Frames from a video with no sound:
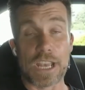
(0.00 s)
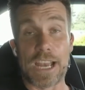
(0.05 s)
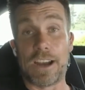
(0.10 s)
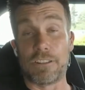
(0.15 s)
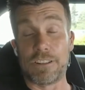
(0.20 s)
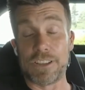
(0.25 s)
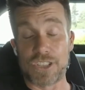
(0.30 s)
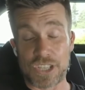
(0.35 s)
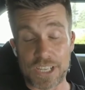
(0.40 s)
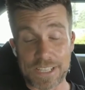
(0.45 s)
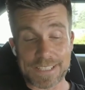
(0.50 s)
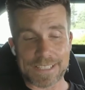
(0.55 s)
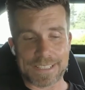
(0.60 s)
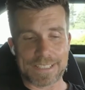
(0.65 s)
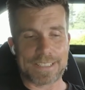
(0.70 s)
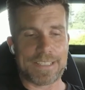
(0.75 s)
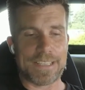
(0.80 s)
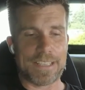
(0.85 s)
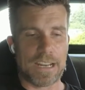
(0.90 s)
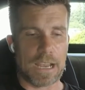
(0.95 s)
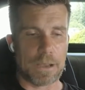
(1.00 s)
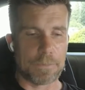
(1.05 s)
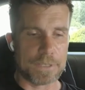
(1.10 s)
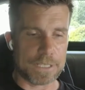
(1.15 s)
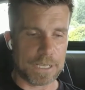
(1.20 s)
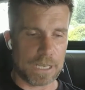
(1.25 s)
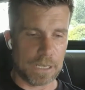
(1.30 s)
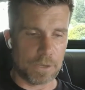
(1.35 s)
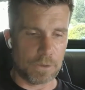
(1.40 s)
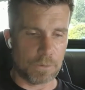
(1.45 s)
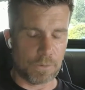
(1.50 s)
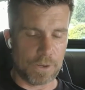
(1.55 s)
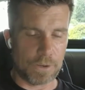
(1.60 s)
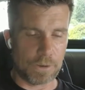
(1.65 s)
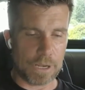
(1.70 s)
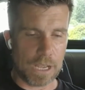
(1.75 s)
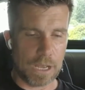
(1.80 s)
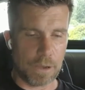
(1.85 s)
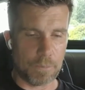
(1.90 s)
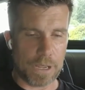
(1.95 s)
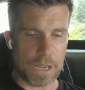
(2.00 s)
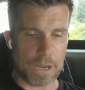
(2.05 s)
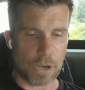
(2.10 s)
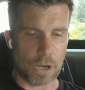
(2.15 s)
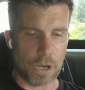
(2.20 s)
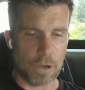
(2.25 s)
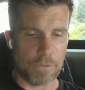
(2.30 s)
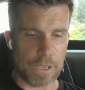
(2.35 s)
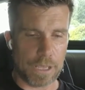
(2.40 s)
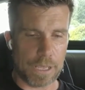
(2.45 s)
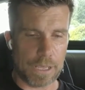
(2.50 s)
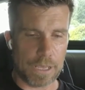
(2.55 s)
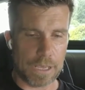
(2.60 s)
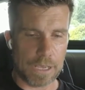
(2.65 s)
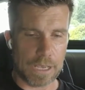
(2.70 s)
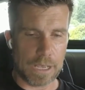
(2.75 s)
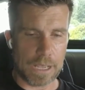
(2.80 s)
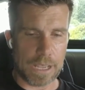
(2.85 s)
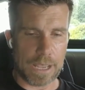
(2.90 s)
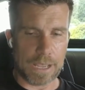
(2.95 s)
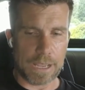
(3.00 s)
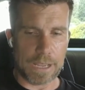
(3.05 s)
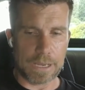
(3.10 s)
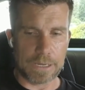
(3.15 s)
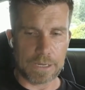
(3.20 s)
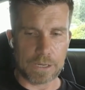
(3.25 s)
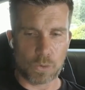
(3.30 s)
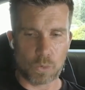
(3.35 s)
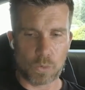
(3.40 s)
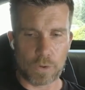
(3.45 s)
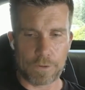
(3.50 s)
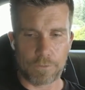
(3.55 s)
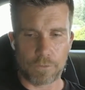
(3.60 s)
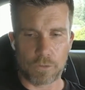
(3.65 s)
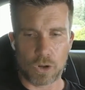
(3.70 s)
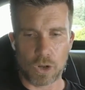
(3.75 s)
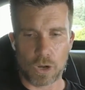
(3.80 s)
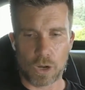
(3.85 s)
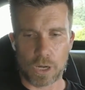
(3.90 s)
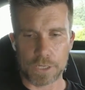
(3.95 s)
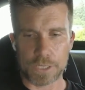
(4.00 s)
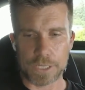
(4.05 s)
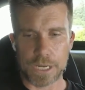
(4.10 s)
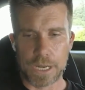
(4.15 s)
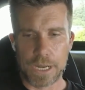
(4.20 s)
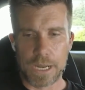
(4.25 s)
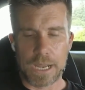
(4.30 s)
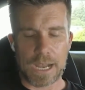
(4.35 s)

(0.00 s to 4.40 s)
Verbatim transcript: our injector setup done, we'll come back over here and we've got